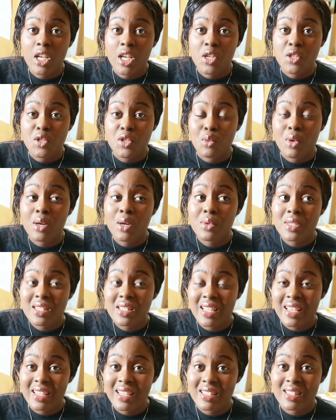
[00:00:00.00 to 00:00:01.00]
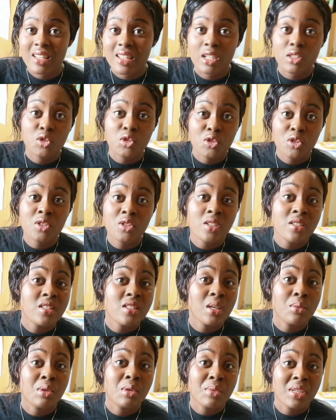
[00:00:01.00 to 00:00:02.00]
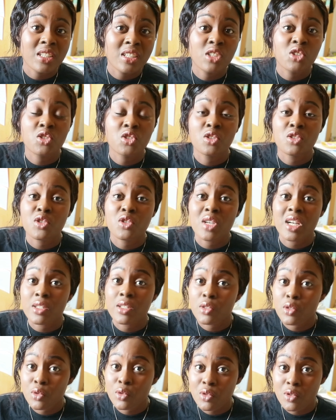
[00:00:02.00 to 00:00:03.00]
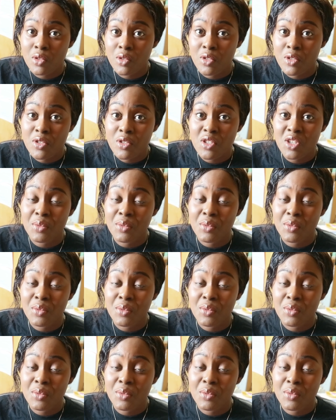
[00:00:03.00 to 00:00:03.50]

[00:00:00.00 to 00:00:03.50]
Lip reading: So what we say is that do not stop the medication until you are told to do so.